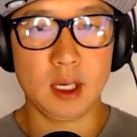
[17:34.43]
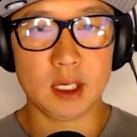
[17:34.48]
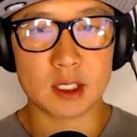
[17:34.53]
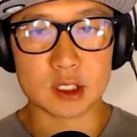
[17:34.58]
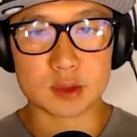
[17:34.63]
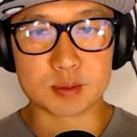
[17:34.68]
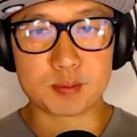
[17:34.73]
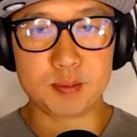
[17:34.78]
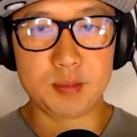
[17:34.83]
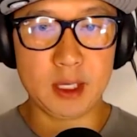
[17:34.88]

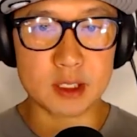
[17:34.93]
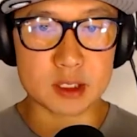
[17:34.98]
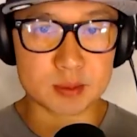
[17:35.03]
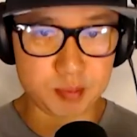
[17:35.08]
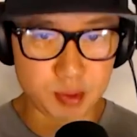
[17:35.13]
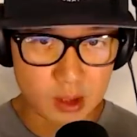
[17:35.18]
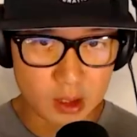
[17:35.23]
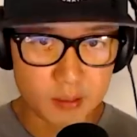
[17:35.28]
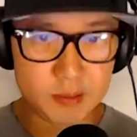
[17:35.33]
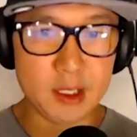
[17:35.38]
has has
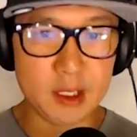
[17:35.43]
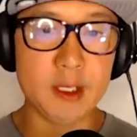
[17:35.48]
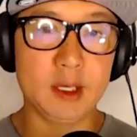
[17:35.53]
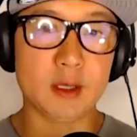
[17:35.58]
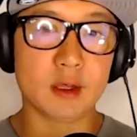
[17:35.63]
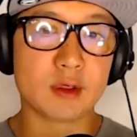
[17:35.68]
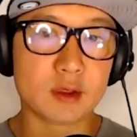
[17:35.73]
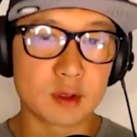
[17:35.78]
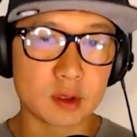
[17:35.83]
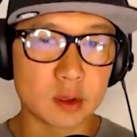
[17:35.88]
plummeted
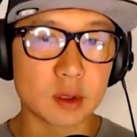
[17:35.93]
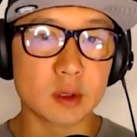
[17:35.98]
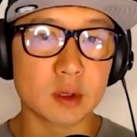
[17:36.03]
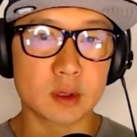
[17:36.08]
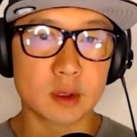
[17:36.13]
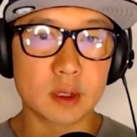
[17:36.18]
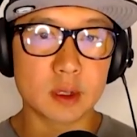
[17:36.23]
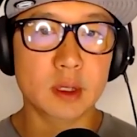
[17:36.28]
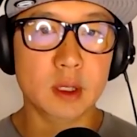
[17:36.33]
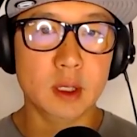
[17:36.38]
a
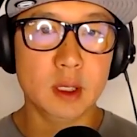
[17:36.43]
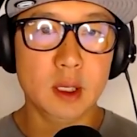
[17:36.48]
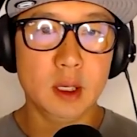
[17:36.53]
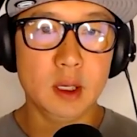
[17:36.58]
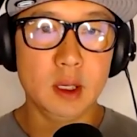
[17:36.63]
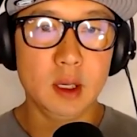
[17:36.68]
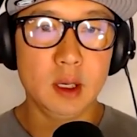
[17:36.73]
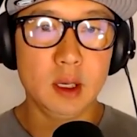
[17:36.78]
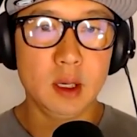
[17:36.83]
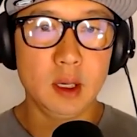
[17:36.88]
third
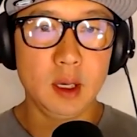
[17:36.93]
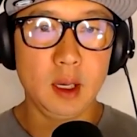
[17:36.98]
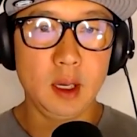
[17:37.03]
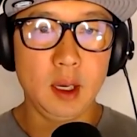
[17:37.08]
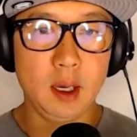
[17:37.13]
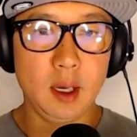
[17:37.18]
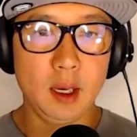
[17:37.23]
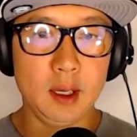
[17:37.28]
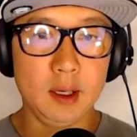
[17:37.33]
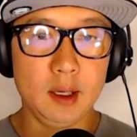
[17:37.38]

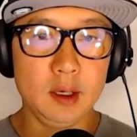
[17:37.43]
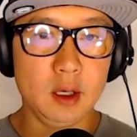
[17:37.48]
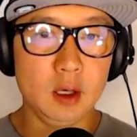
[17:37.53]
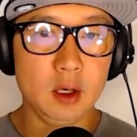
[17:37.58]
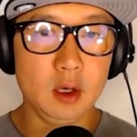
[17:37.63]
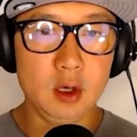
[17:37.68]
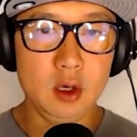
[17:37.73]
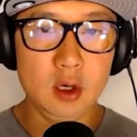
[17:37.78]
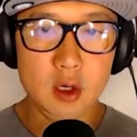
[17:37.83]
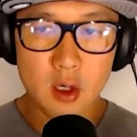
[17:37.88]
and
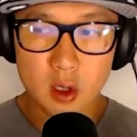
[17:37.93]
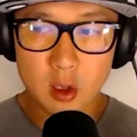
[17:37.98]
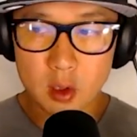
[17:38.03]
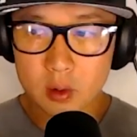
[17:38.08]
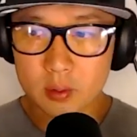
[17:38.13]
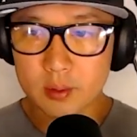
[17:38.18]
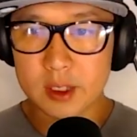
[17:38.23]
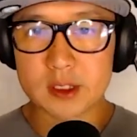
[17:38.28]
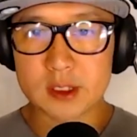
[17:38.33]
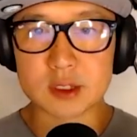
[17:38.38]
no
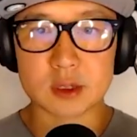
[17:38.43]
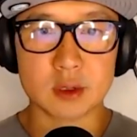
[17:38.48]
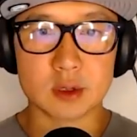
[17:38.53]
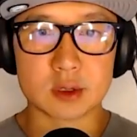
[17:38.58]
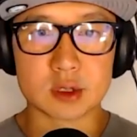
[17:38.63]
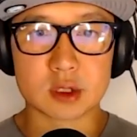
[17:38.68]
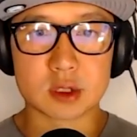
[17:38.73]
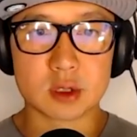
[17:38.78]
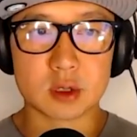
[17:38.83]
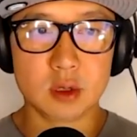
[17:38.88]

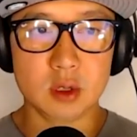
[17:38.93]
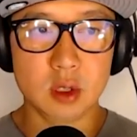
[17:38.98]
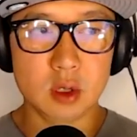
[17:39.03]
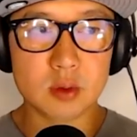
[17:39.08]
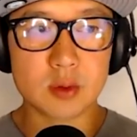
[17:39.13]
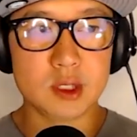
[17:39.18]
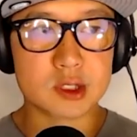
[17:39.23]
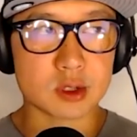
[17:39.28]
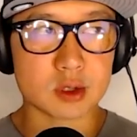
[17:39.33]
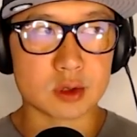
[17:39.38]
research no
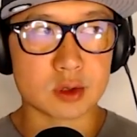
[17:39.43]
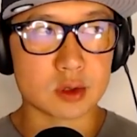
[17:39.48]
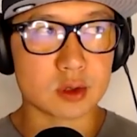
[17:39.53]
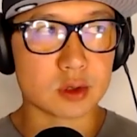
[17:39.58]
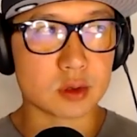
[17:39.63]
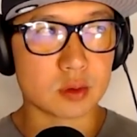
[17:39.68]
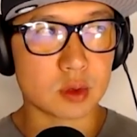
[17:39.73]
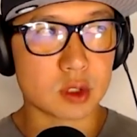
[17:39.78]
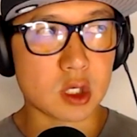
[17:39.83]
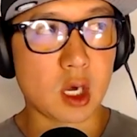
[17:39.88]

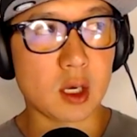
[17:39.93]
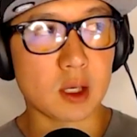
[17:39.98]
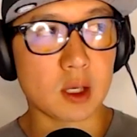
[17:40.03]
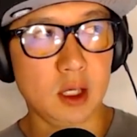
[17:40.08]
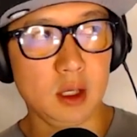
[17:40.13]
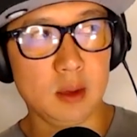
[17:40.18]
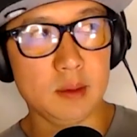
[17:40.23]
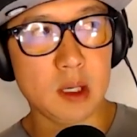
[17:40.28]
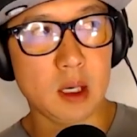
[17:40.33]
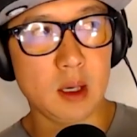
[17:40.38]
researchers were
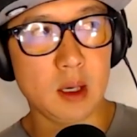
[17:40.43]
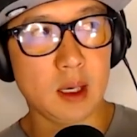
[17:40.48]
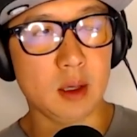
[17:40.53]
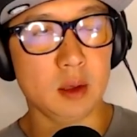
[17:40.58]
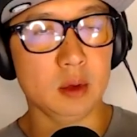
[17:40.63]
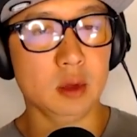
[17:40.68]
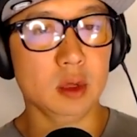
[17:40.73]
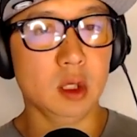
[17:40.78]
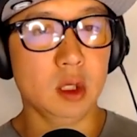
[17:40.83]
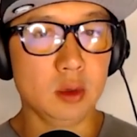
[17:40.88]
talking about how
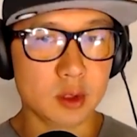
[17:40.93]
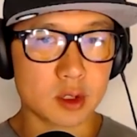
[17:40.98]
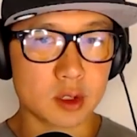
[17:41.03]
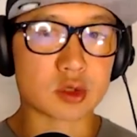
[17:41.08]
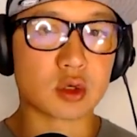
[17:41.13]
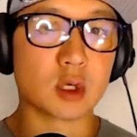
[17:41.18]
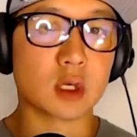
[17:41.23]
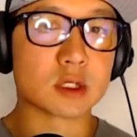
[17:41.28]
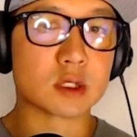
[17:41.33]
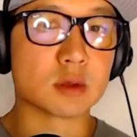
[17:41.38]
low the
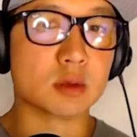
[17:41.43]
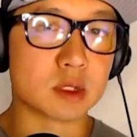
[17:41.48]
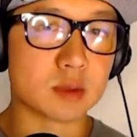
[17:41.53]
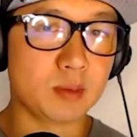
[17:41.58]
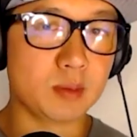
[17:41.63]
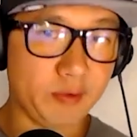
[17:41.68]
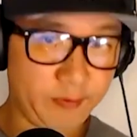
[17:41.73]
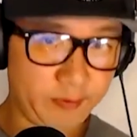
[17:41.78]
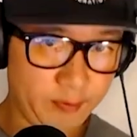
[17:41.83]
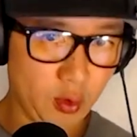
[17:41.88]
trust was
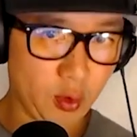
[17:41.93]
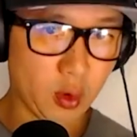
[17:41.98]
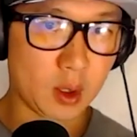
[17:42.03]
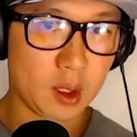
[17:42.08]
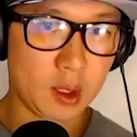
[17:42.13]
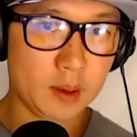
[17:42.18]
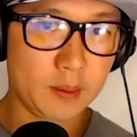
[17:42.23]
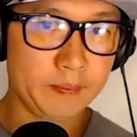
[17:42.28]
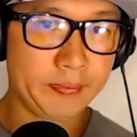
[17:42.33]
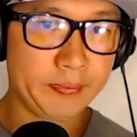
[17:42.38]

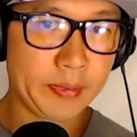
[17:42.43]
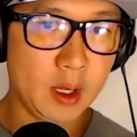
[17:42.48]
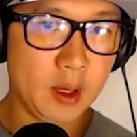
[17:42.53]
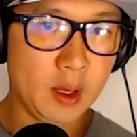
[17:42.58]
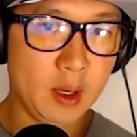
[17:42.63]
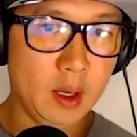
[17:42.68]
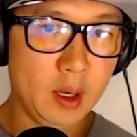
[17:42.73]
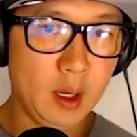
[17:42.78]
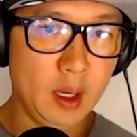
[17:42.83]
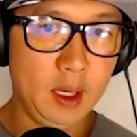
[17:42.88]
before
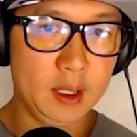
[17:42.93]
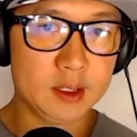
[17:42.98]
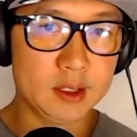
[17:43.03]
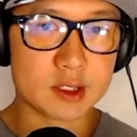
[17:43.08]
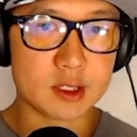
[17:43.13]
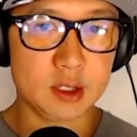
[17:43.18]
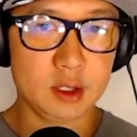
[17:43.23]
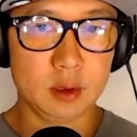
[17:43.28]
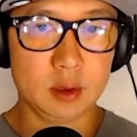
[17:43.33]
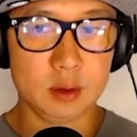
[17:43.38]
yes and
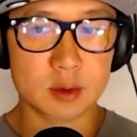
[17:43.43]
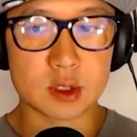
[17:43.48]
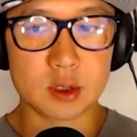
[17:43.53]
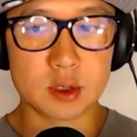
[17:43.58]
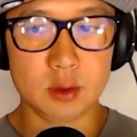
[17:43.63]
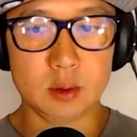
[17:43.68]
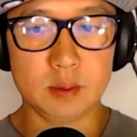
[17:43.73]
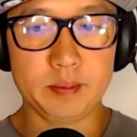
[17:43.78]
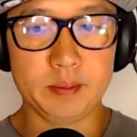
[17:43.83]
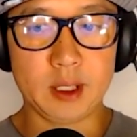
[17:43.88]
so
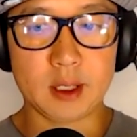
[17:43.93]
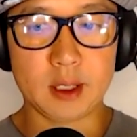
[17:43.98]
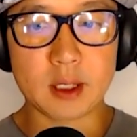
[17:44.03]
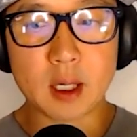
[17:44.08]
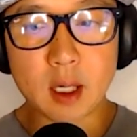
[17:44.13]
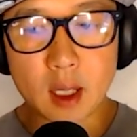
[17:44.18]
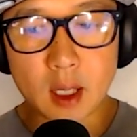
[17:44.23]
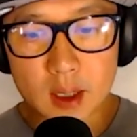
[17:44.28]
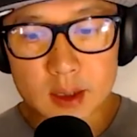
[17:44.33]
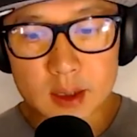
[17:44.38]
so
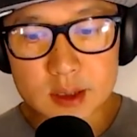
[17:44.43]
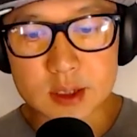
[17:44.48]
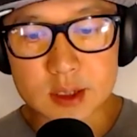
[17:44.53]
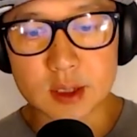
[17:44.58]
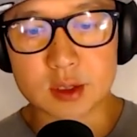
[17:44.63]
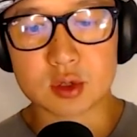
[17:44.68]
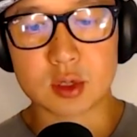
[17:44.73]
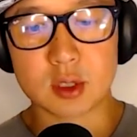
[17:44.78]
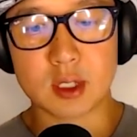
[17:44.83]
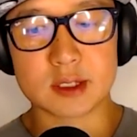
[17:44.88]
because
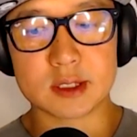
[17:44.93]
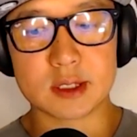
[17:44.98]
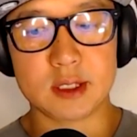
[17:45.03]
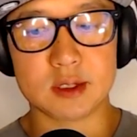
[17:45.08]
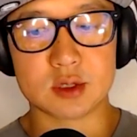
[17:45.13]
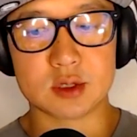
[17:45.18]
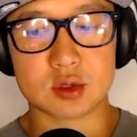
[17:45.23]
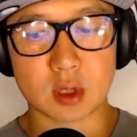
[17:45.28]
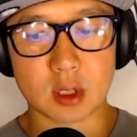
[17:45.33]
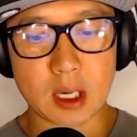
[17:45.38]
the trust
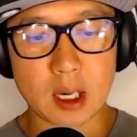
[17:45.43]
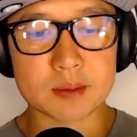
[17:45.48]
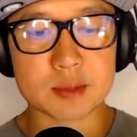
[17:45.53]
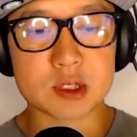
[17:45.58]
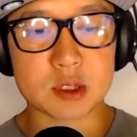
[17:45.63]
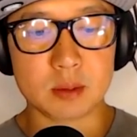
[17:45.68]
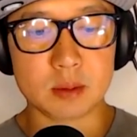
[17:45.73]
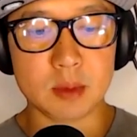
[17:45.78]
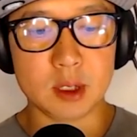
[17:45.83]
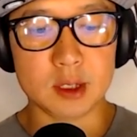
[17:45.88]
has dropped
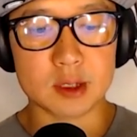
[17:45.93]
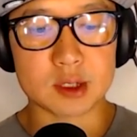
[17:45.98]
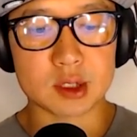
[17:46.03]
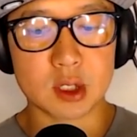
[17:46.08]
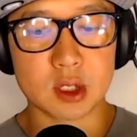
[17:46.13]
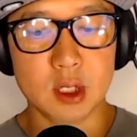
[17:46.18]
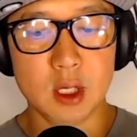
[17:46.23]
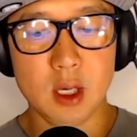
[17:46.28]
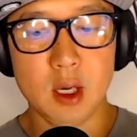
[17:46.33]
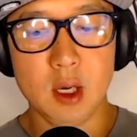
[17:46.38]
so
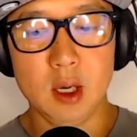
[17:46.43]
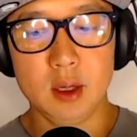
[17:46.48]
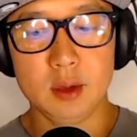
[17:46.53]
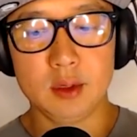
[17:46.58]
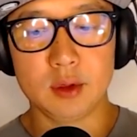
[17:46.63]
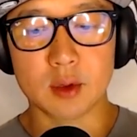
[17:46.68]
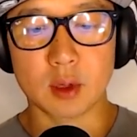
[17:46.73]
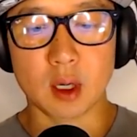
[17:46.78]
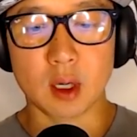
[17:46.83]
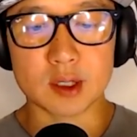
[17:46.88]
much
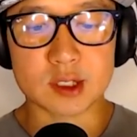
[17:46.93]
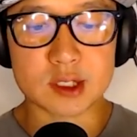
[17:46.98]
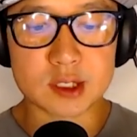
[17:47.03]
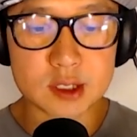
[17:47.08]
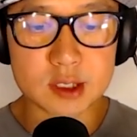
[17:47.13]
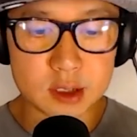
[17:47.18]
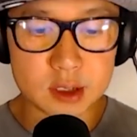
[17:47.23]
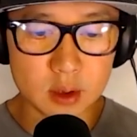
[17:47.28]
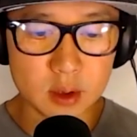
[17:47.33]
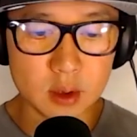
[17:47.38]
there are
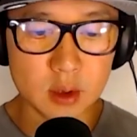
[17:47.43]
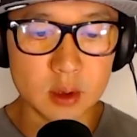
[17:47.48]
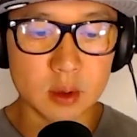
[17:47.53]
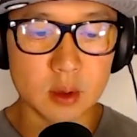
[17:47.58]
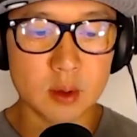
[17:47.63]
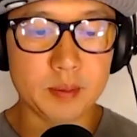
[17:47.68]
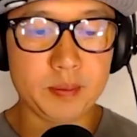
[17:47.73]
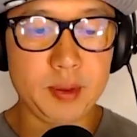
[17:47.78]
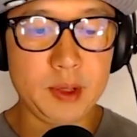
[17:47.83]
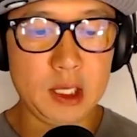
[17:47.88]

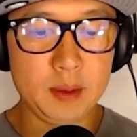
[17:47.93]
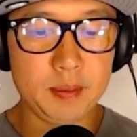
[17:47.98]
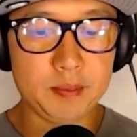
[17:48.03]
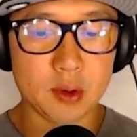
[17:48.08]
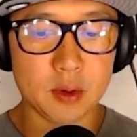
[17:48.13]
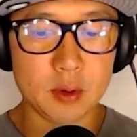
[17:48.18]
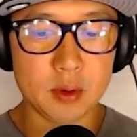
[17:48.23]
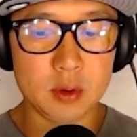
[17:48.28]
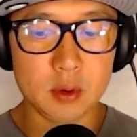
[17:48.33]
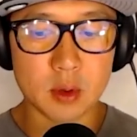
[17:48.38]
still
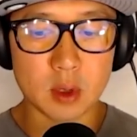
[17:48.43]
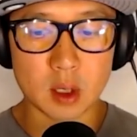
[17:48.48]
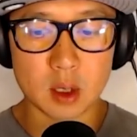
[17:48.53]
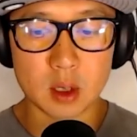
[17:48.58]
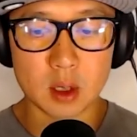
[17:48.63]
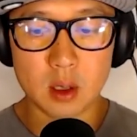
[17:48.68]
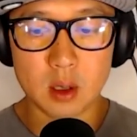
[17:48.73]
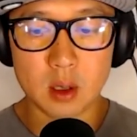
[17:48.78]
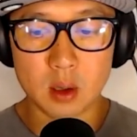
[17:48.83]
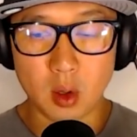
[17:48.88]
people who
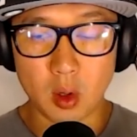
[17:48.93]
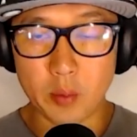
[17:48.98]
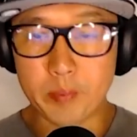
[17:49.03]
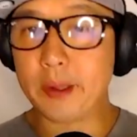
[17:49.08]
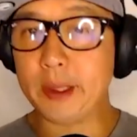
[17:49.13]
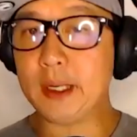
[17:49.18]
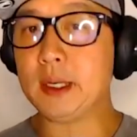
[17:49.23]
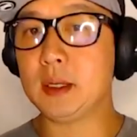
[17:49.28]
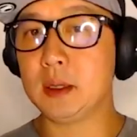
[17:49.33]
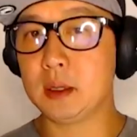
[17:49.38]
are
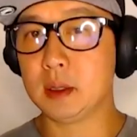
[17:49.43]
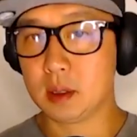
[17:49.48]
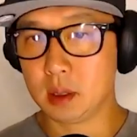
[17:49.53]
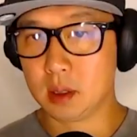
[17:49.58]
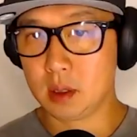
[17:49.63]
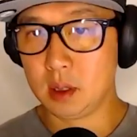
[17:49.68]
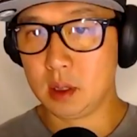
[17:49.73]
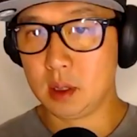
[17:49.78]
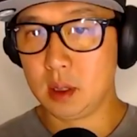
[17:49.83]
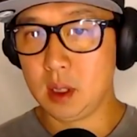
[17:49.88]
open
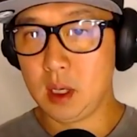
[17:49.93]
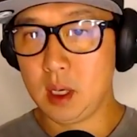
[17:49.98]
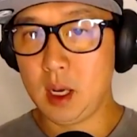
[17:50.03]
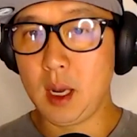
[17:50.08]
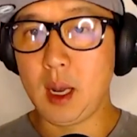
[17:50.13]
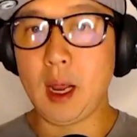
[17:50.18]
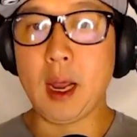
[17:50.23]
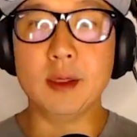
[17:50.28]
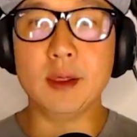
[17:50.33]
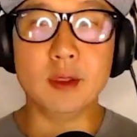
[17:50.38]
yeah
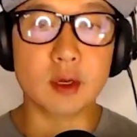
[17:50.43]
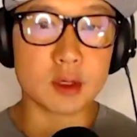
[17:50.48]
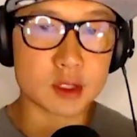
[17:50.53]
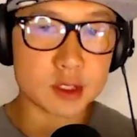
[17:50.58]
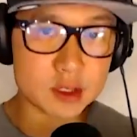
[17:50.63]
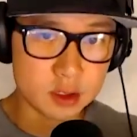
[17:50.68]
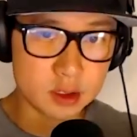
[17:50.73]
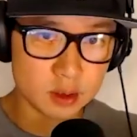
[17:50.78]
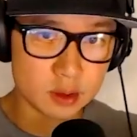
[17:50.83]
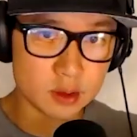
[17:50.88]
and are
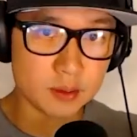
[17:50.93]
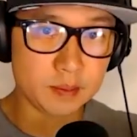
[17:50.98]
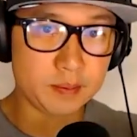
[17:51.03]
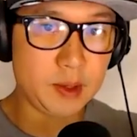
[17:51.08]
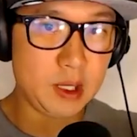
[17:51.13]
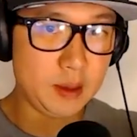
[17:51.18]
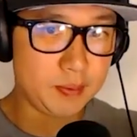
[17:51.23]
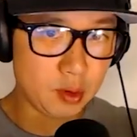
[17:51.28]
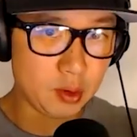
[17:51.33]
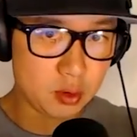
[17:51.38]
still
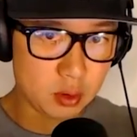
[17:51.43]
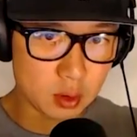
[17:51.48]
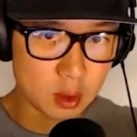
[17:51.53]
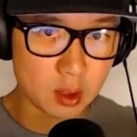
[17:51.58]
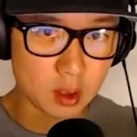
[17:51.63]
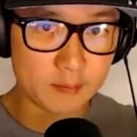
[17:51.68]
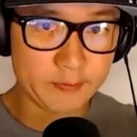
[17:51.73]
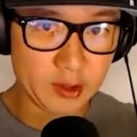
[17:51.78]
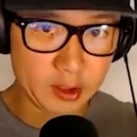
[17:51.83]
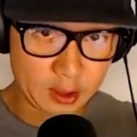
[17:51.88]
people who
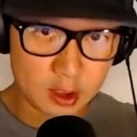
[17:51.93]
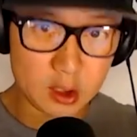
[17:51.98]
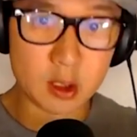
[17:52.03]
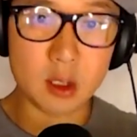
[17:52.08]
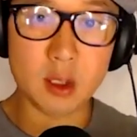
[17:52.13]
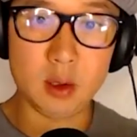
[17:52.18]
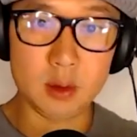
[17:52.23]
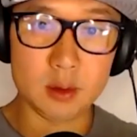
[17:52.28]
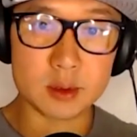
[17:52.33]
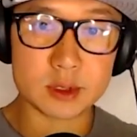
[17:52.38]
are very
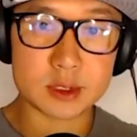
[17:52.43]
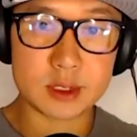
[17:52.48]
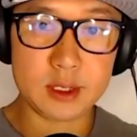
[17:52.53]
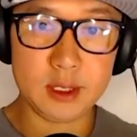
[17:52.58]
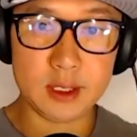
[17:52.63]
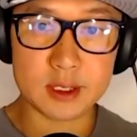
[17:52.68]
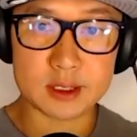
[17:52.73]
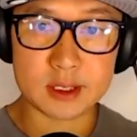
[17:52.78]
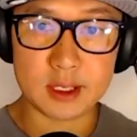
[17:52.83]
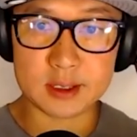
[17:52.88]
closed
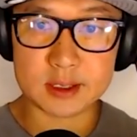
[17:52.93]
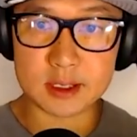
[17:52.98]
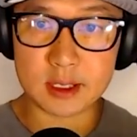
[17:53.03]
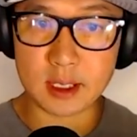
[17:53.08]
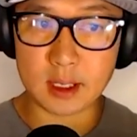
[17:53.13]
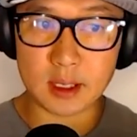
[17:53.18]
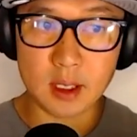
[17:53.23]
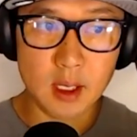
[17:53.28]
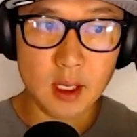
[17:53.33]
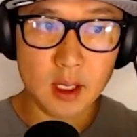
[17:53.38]
in a sense that